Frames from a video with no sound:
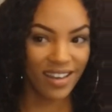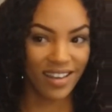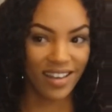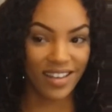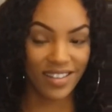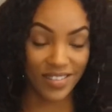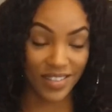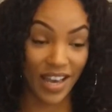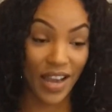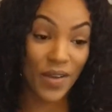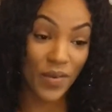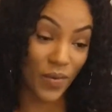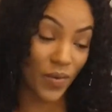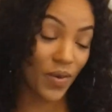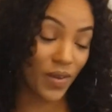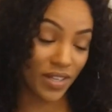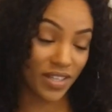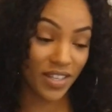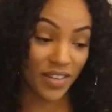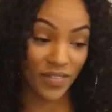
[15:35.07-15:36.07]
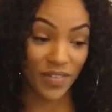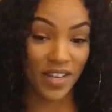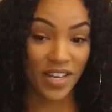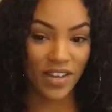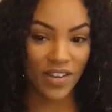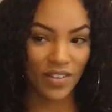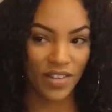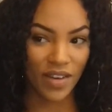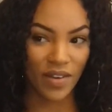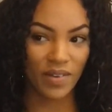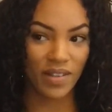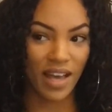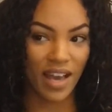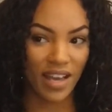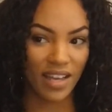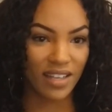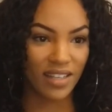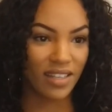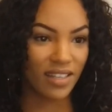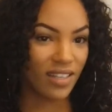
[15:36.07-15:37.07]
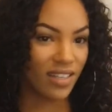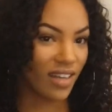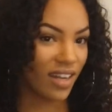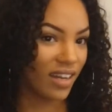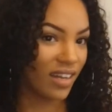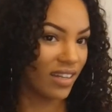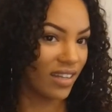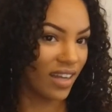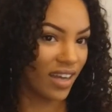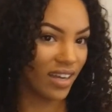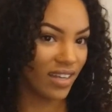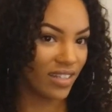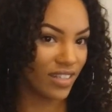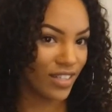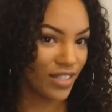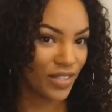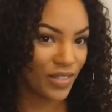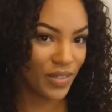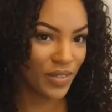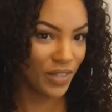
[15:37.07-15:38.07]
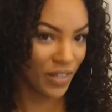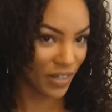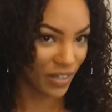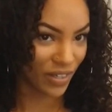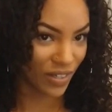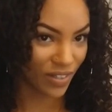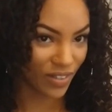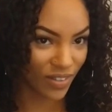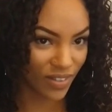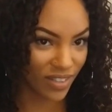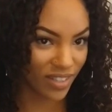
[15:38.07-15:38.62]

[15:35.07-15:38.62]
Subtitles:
in the video, they were like, none of that is true.